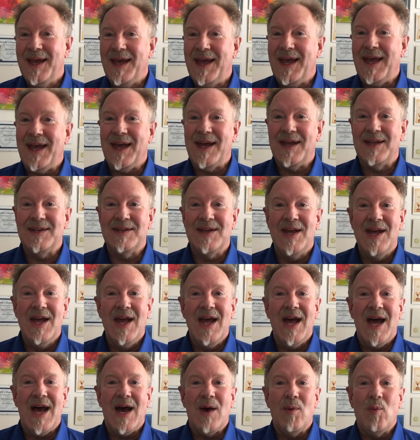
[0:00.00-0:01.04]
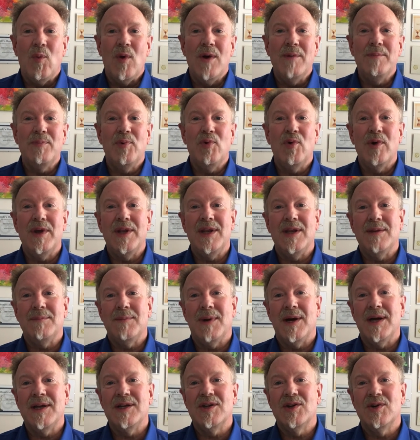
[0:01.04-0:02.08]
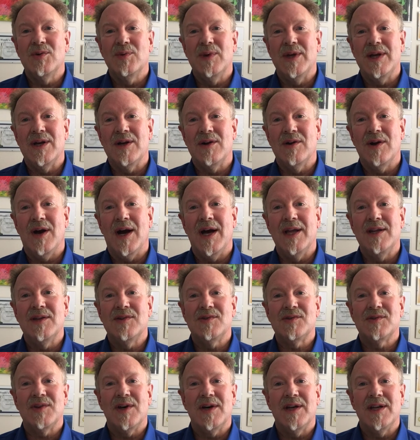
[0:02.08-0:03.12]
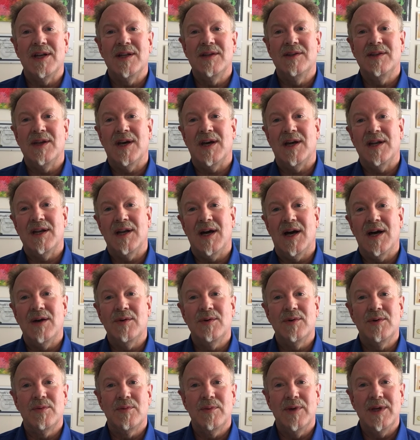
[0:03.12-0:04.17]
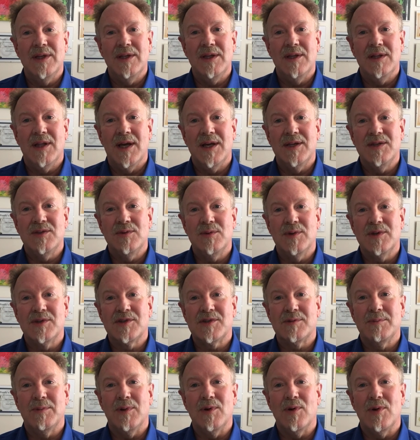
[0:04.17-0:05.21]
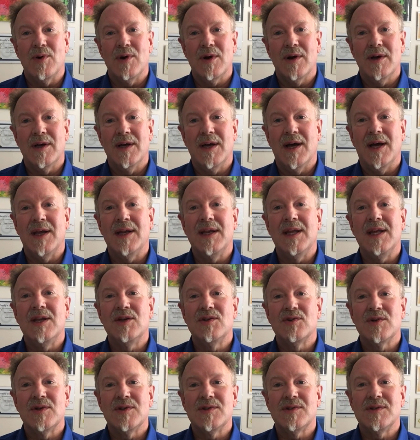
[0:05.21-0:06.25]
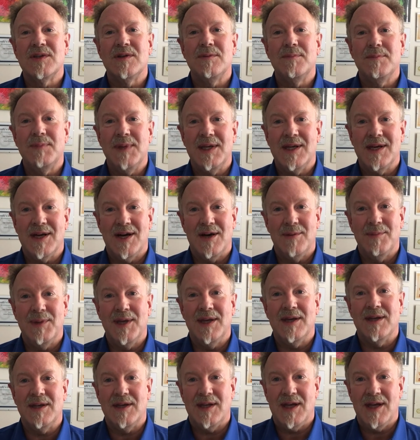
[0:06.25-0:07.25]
And at one point in my career, I decided that I would really like to explore an interest in becoming an